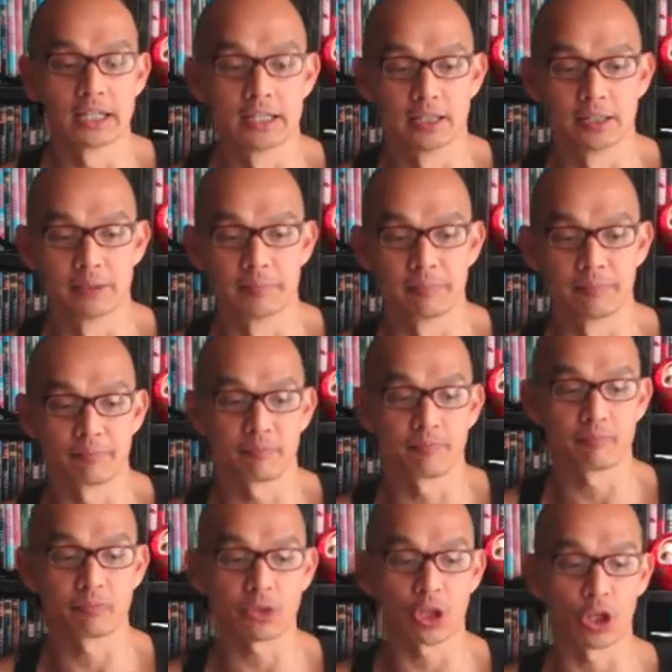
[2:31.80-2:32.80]

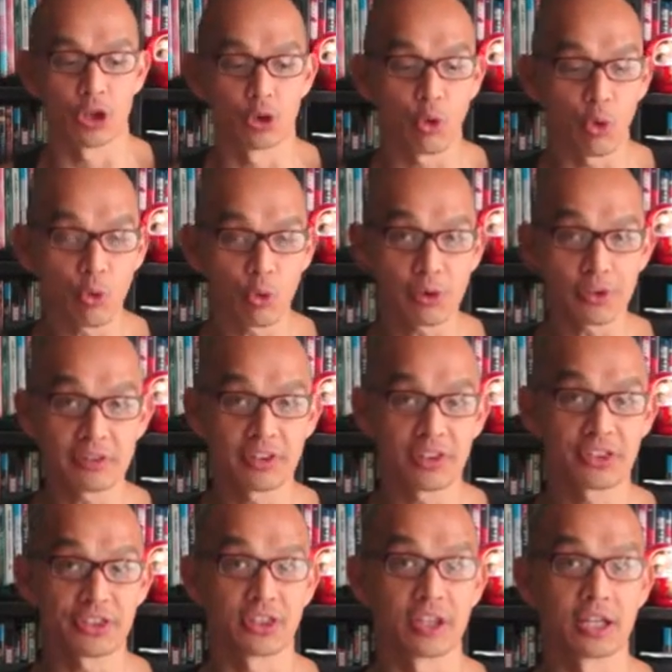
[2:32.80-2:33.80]
The core is
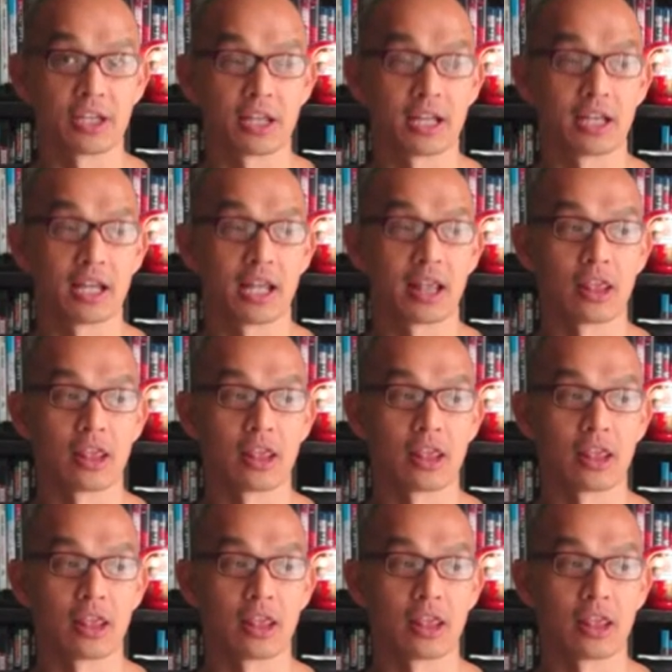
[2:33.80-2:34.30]
the thing